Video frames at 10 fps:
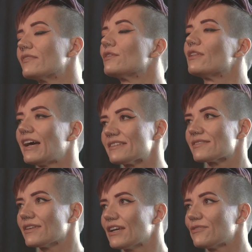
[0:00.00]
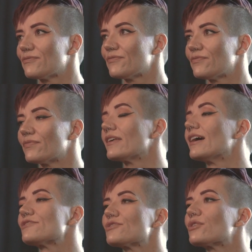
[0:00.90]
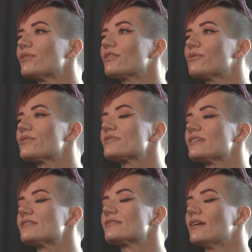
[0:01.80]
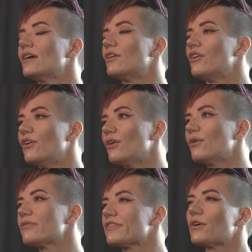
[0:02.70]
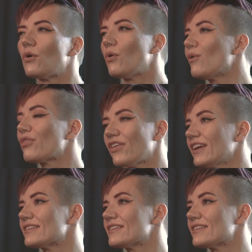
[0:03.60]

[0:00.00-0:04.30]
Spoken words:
Lastly, as you're going through this list, know that the whole thing